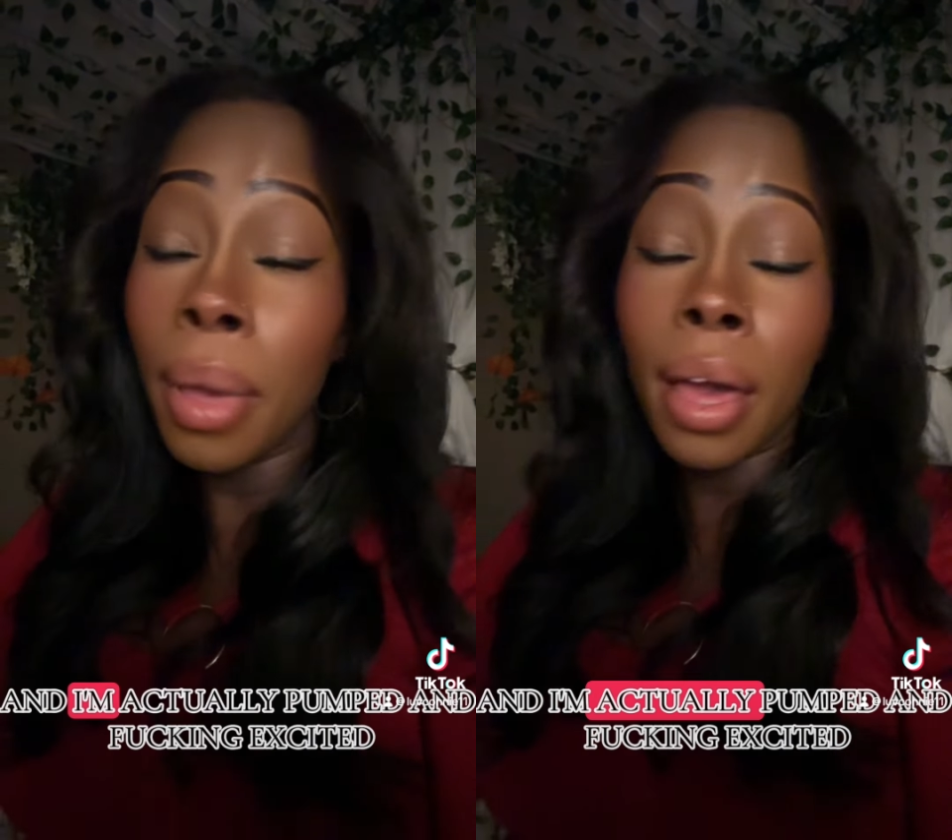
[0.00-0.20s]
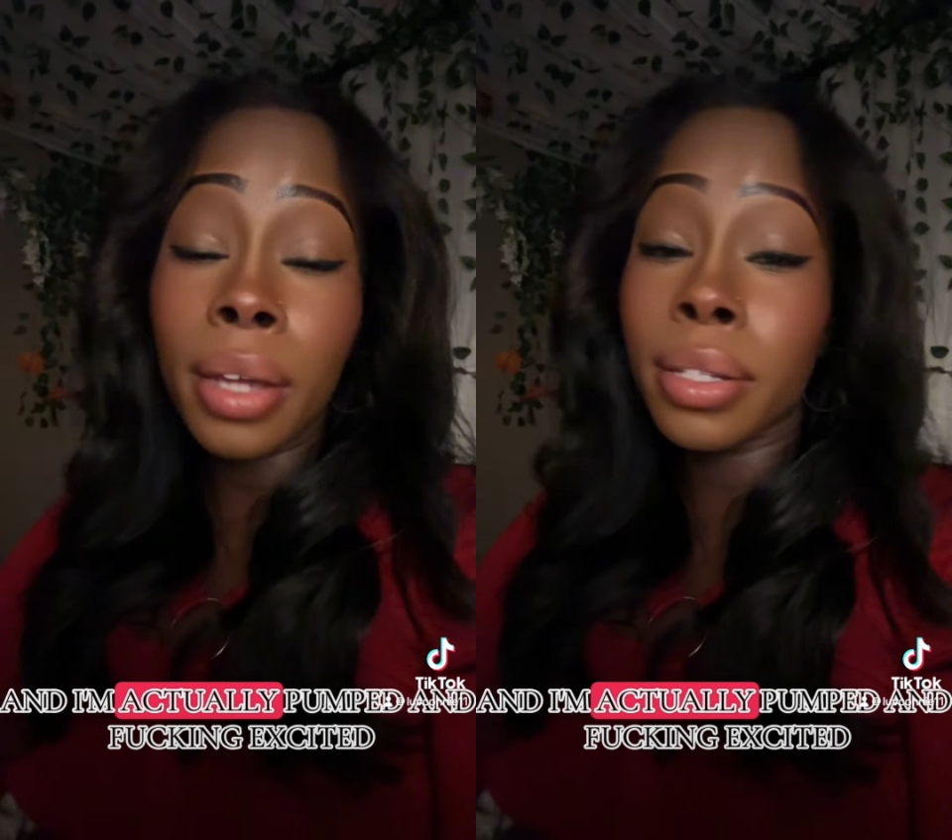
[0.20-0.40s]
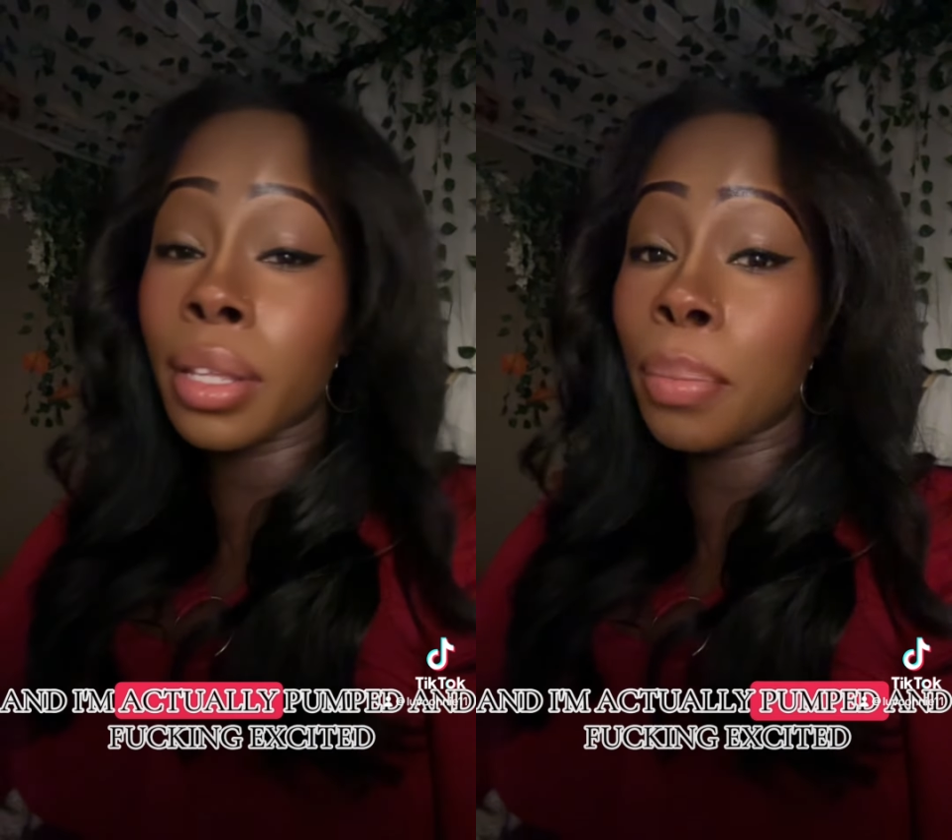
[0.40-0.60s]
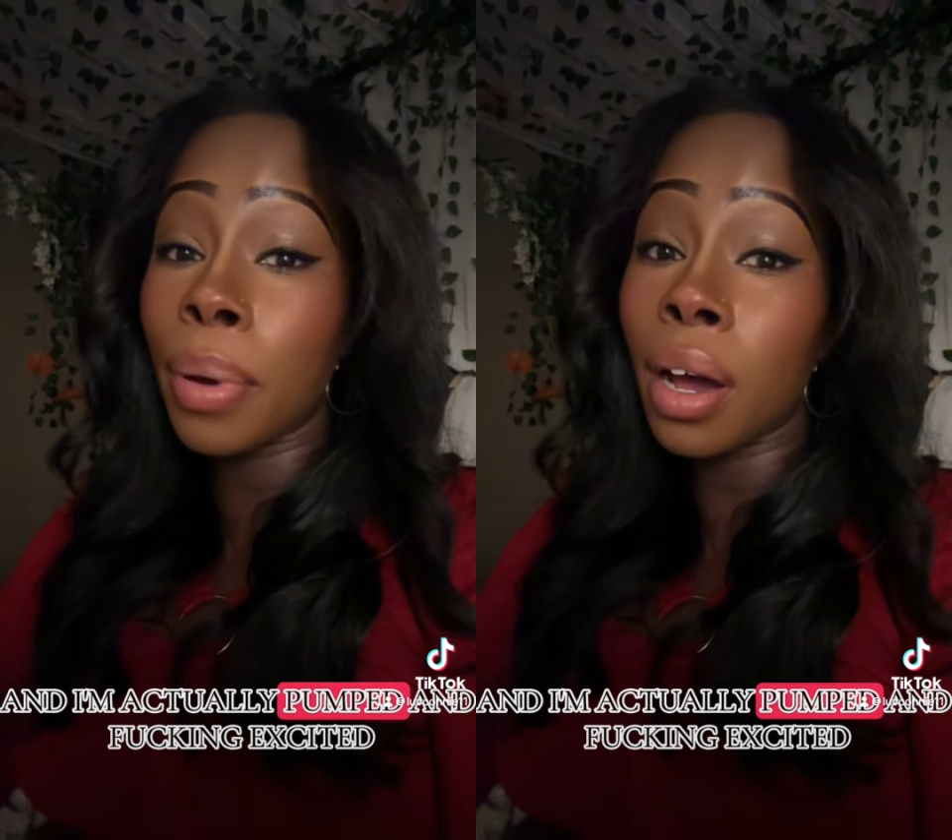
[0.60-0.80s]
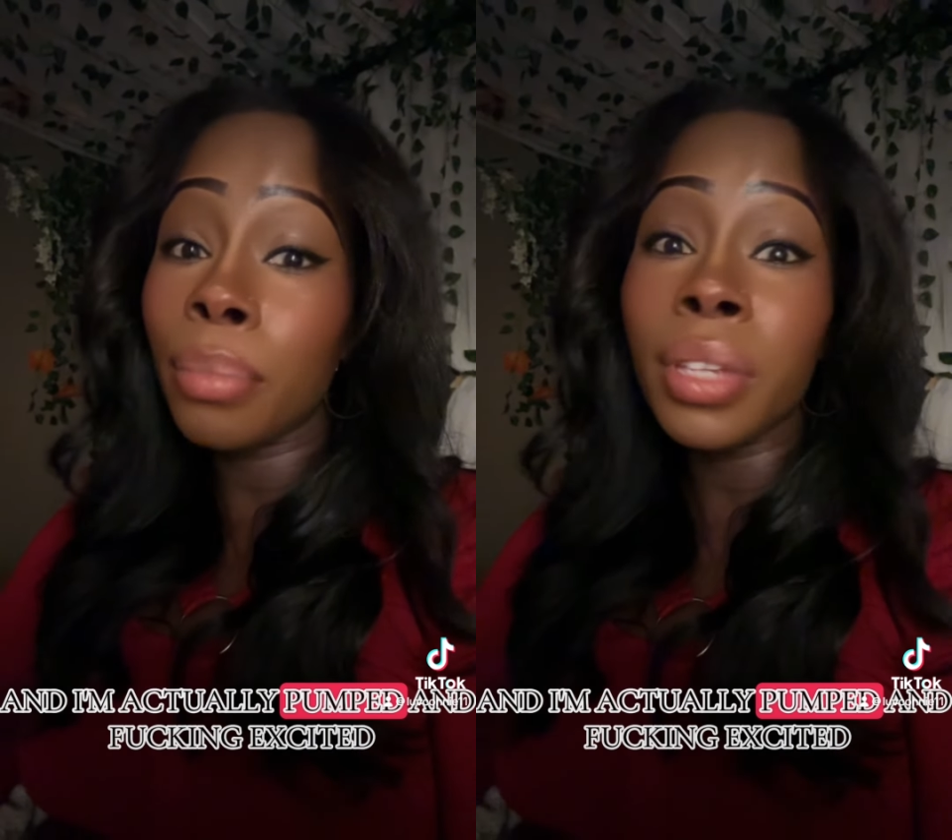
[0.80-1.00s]
actually
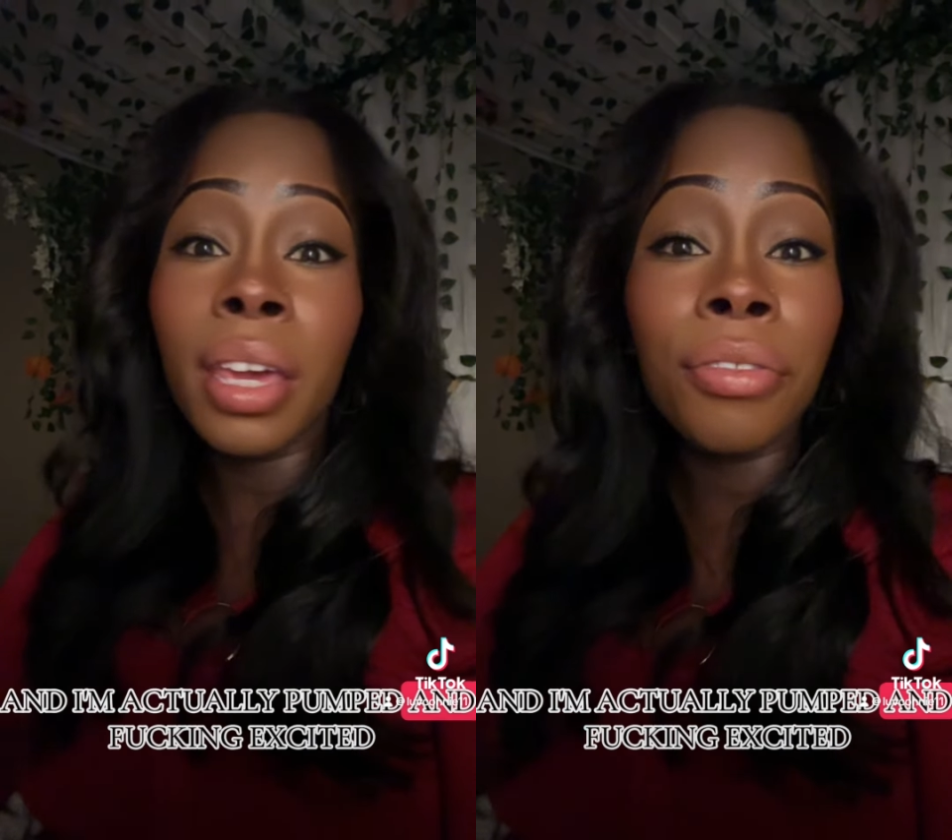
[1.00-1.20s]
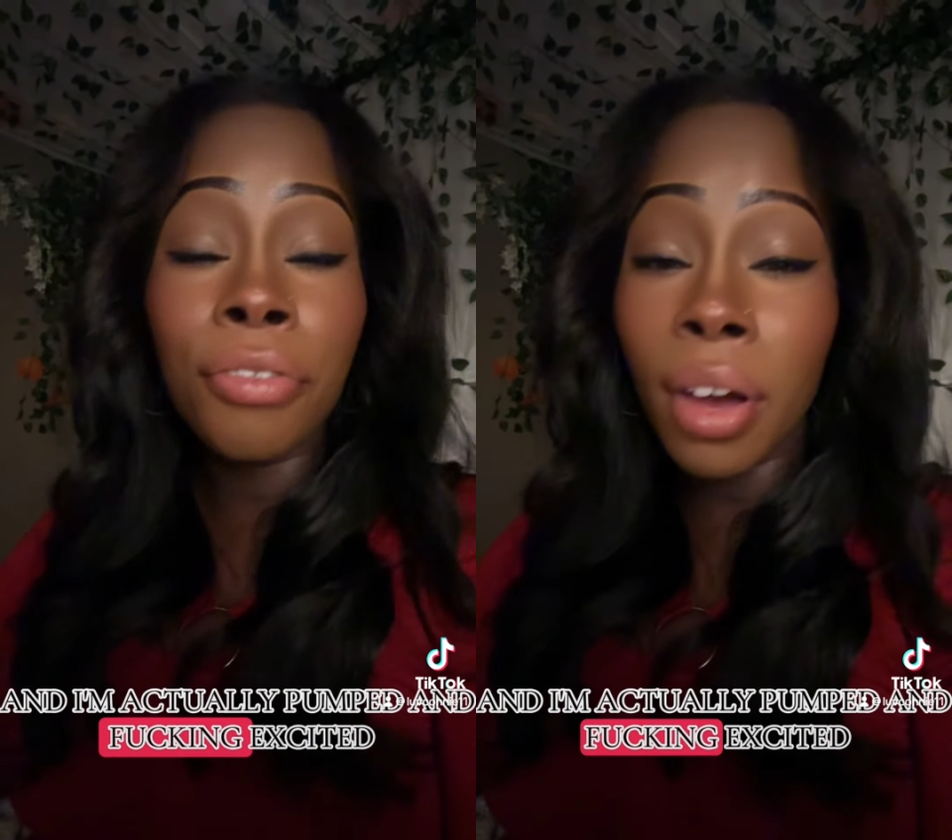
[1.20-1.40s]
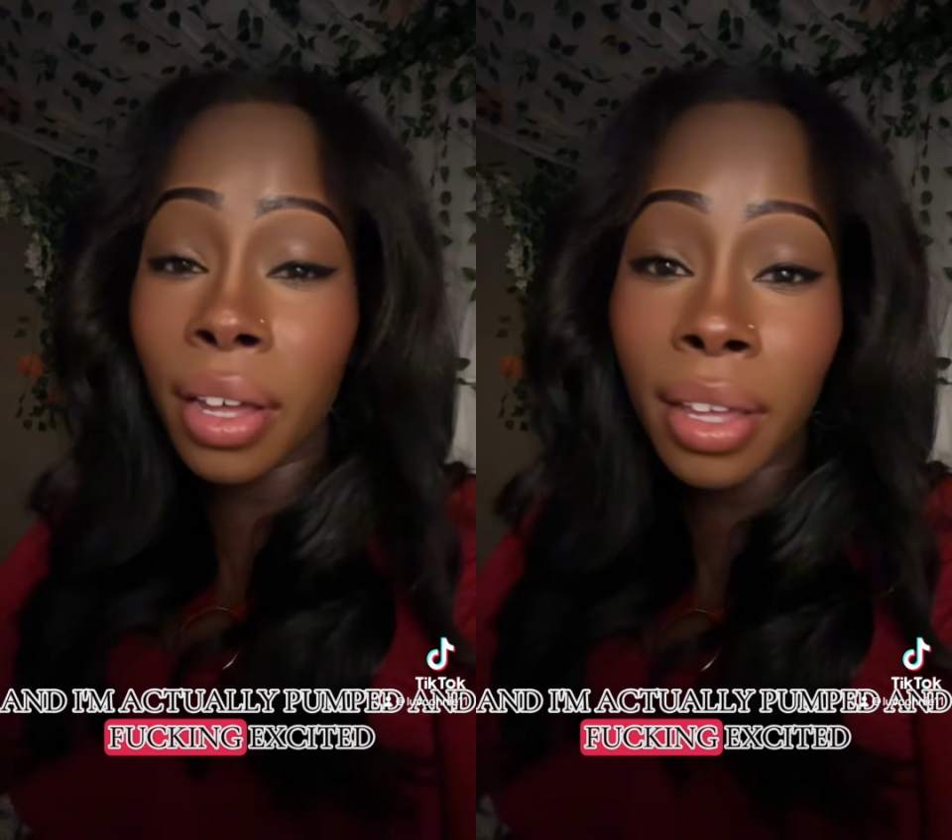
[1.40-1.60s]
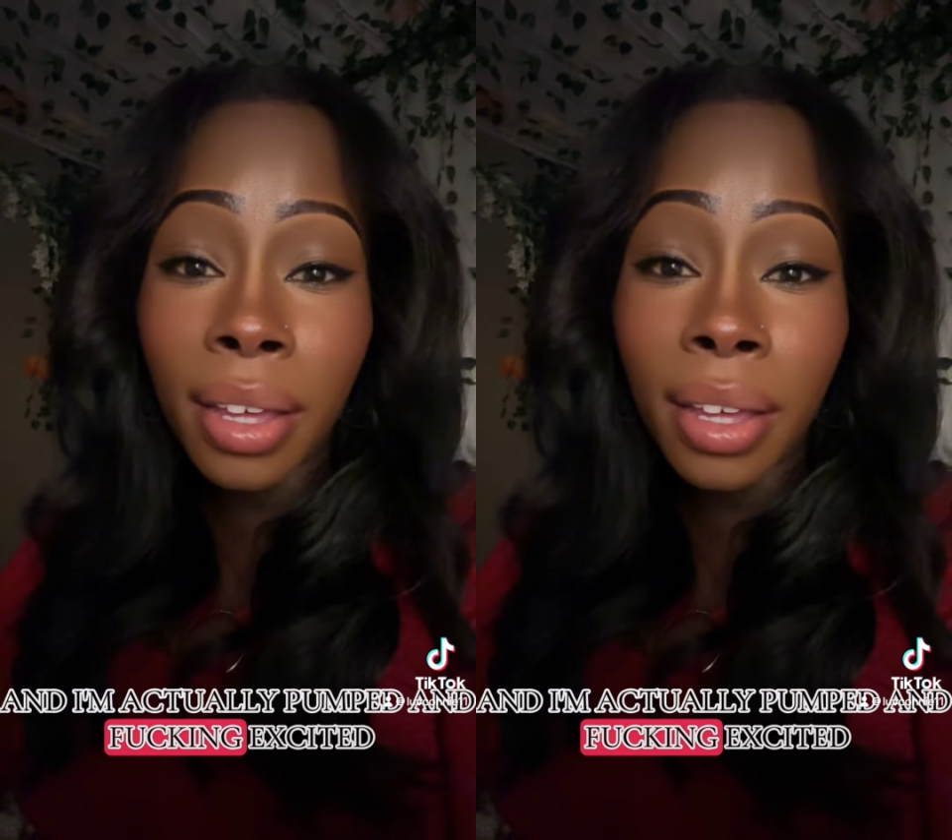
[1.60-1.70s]
pumped and fucking